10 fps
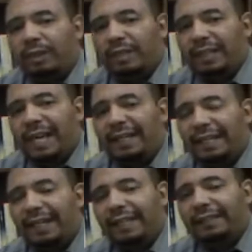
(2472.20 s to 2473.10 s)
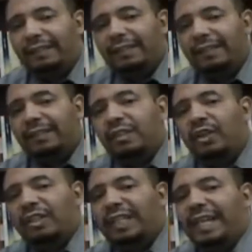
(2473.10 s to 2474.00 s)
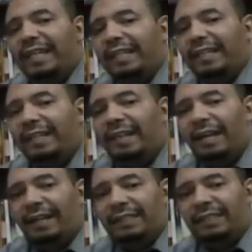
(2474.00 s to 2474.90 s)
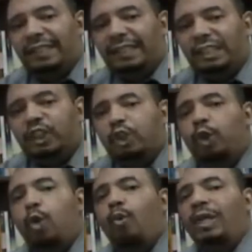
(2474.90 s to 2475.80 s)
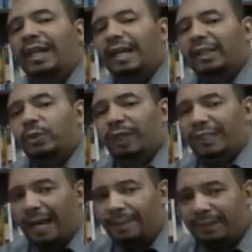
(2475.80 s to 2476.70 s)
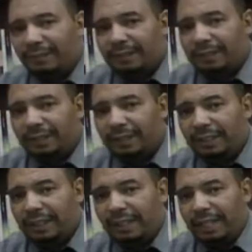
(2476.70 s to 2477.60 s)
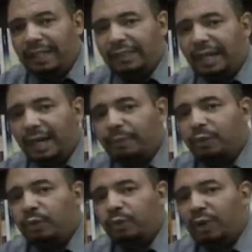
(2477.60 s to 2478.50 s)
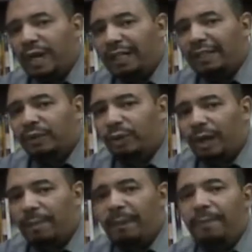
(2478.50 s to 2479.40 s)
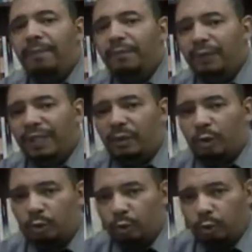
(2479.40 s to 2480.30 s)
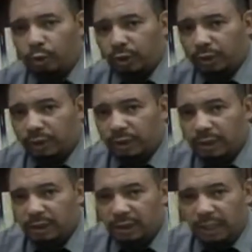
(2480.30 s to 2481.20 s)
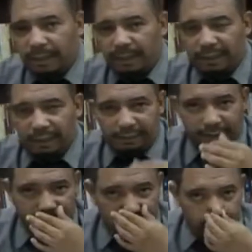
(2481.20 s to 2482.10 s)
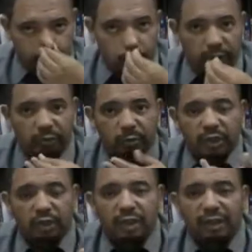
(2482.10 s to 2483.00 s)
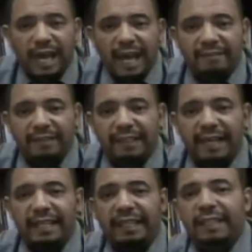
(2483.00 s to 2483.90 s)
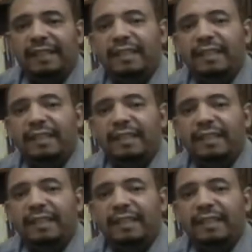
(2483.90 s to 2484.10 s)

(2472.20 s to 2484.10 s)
the narrator is not telling us, he is showing us what happens, and it's up to us to come up with conclusions about the different characters. So we're not having any